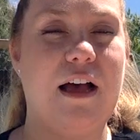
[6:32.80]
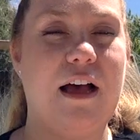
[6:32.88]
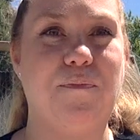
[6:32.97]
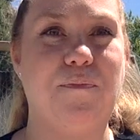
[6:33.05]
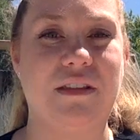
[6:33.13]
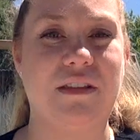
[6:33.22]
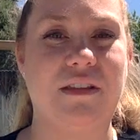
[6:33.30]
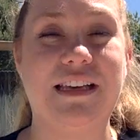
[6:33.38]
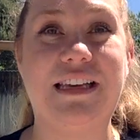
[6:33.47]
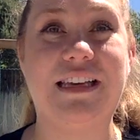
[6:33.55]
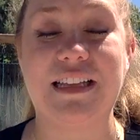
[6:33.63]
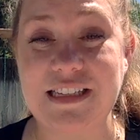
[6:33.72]
um,
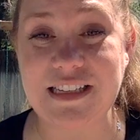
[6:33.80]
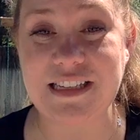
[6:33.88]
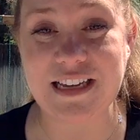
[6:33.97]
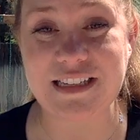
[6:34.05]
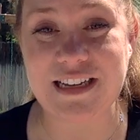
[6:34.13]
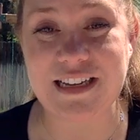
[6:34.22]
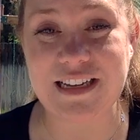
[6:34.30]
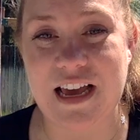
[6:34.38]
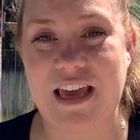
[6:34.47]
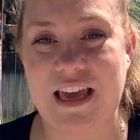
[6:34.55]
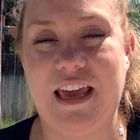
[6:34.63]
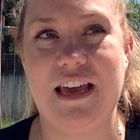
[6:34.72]
gets it
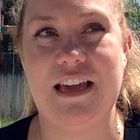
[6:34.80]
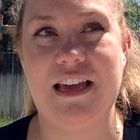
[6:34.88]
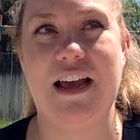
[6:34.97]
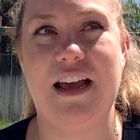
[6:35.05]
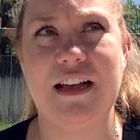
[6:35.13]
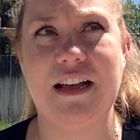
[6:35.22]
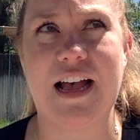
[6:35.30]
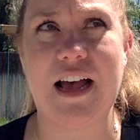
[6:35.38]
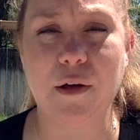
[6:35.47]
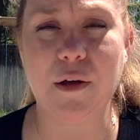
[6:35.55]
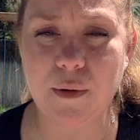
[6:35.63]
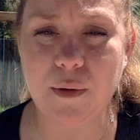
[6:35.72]
and has
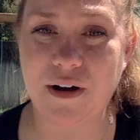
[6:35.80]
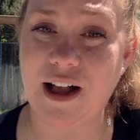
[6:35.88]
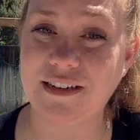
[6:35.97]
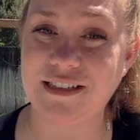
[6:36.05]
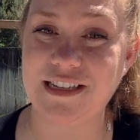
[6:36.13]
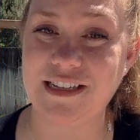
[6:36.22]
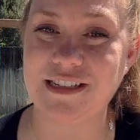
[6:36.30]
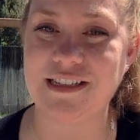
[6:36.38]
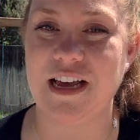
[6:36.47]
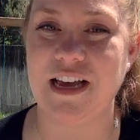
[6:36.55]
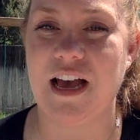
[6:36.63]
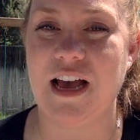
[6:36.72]
adequate practice.
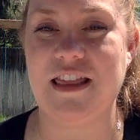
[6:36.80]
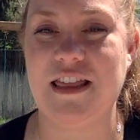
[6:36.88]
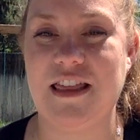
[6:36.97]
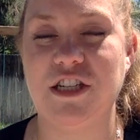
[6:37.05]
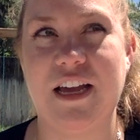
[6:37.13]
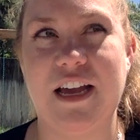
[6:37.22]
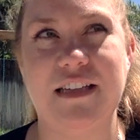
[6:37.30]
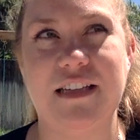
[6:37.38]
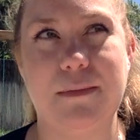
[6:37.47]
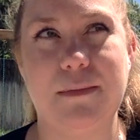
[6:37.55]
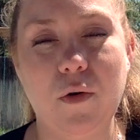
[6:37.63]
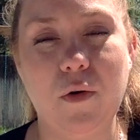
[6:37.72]
I think she has
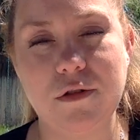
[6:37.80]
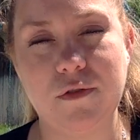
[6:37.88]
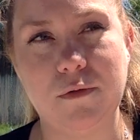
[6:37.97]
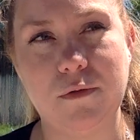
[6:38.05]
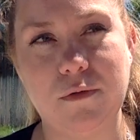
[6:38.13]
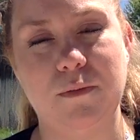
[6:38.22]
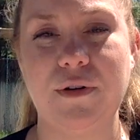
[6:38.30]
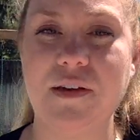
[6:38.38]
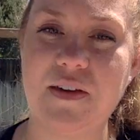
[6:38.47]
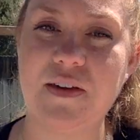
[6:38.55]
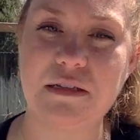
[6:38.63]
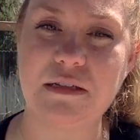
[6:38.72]
some holes from some
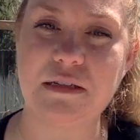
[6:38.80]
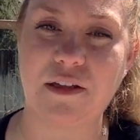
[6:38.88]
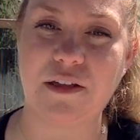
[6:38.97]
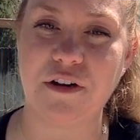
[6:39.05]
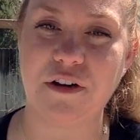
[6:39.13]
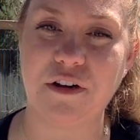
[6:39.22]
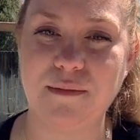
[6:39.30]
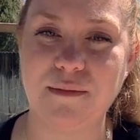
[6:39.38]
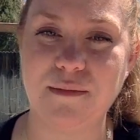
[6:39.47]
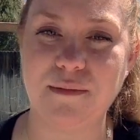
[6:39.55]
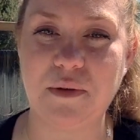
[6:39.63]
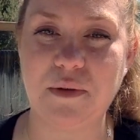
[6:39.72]
previous math
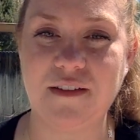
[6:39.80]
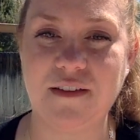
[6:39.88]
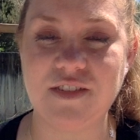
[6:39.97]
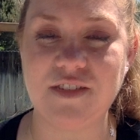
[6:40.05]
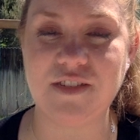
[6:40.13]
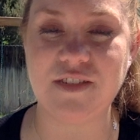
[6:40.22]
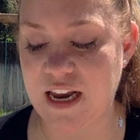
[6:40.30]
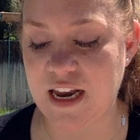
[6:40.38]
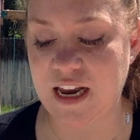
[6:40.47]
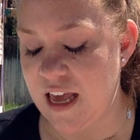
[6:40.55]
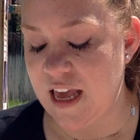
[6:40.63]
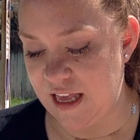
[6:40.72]
curriculums that we have done.
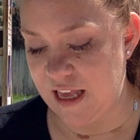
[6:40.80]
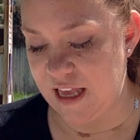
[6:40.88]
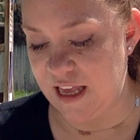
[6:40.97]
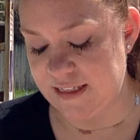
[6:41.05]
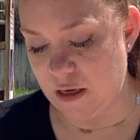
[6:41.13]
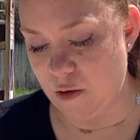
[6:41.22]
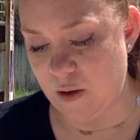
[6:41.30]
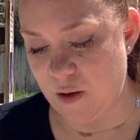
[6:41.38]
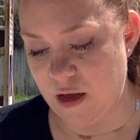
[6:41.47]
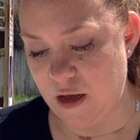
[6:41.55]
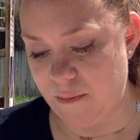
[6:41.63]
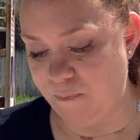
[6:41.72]
And so,
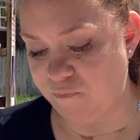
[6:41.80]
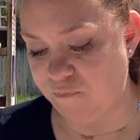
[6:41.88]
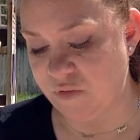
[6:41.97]
um,